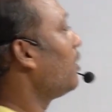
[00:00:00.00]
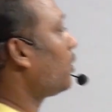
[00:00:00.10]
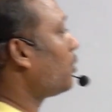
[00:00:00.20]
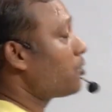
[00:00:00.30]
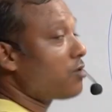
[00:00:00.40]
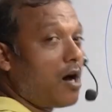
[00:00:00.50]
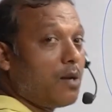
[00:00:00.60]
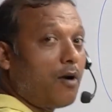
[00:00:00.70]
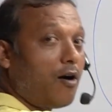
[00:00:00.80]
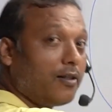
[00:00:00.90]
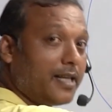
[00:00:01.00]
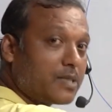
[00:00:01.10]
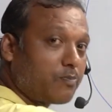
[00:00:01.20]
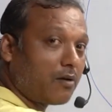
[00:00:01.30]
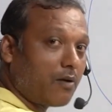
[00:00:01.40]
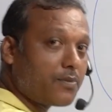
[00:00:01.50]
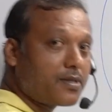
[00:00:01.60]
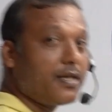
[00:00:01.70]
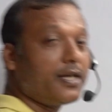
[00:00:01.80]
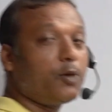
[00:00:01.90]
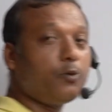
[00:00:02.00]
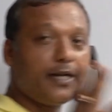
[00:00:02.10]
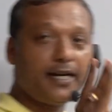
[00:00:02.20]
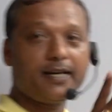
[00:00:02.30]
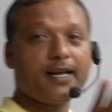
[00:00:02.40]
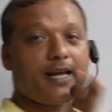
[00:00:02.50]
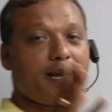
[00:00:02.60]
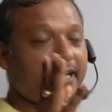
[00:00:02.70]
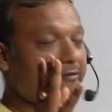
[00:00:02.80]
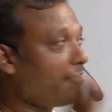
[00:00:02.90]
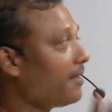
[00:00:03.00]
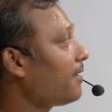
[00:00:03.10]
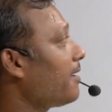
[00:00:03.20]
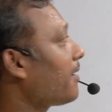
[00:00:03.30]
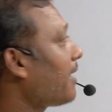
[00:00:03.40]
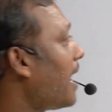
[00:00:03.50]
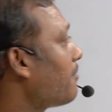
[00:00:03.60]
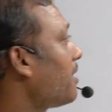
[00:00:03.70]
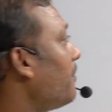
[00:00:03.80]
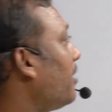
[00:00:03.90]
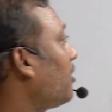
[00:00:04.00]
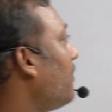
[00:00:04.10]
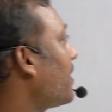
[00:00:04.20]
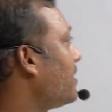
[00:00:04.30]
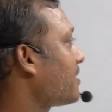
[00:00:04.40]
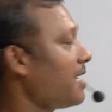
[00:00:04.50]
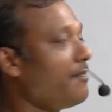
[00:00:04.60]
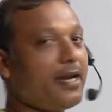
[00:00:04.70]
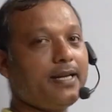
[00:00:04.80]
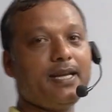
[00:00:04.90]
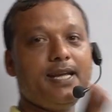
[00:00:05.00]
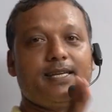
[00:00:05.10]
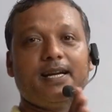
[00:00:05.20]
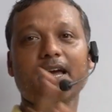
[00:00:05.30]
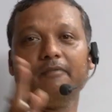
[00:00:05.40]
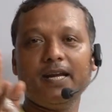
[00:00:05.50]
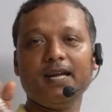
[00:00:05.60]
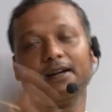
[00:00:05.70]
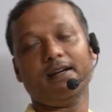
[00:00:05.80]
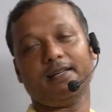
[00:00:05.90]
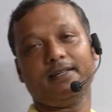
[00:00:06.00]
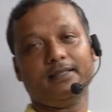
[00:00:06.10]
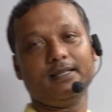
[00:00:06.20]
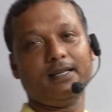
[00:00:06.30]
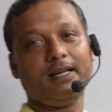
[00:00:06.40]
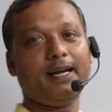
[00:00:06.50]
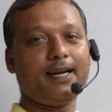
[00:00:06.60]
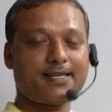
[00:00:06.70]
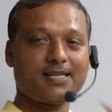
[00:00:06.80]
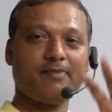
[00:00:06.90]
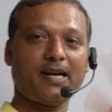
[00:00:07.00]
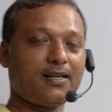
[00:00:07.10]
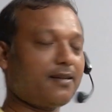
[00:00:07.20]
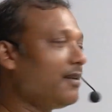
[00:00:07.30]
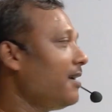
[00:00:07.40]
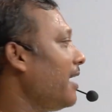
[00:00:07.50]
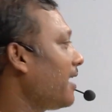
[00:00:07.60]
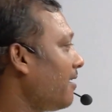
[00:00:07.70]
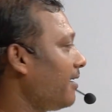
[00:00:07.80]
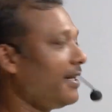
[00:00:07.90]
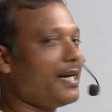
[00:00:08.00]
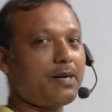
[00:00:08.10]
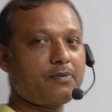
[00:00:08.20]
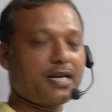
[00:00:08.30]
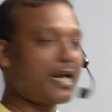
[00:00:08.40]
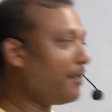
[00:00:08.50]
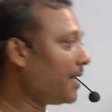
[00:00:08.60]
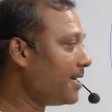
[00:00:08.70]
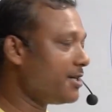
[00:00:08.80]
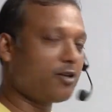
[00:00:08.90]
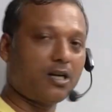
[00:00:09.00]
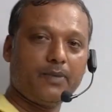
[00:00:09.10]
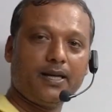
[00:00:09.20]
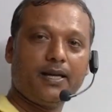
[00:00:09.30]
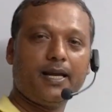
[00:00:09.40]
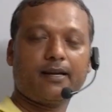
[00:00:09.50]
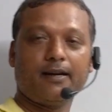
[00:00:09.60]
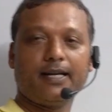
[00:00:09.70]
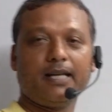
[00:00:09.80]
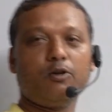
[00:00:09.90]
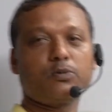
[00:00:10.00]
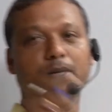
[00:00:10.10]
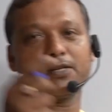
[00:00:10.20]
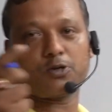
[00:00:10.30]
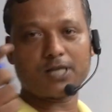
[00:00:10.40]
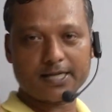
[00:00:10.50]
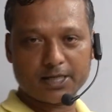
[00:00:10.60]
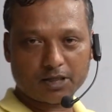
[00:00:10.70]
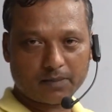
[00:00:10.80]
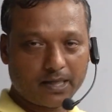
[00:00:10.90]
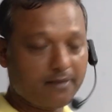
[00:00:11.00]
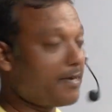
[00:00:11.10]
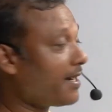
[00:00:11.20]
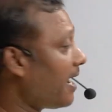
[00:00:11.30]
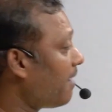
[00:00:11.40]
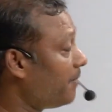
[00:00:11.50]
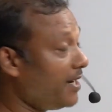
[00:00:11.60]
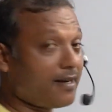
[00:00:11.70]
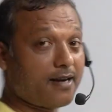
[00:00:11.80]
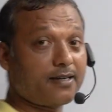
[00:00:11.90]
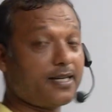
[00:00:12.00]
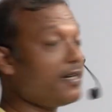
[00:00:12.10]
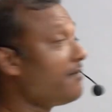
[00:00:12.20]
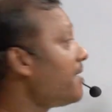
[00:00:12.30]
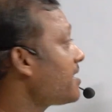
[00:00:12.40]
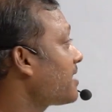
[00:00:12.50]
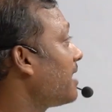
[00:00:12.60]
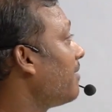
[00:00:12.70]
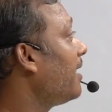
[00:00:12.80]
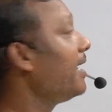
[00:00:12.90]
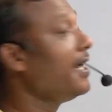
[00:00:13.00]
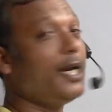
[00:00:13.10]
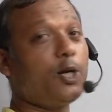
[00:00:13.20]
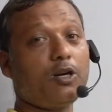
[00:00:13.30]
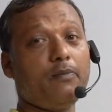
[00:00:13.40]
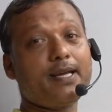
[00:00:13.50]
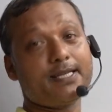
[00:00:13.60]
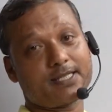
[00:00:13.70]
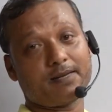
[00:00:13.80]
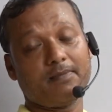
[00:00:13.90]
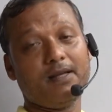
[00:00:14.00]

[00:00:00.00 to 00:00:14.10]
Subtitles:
to solve all these problems, you need a different types of economic system in each and every country. It doesn't matter a country adopt a capitalist economy, a country goes for a socialist economy, but every country must have a economic system.